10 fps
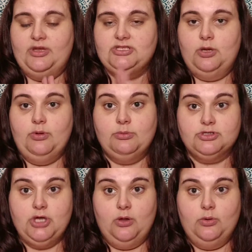we
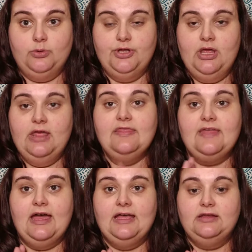were told
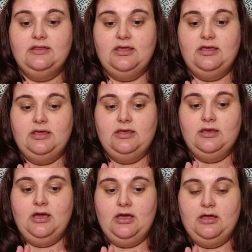that
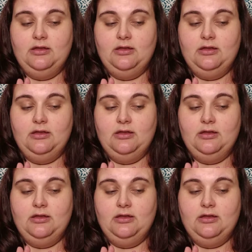the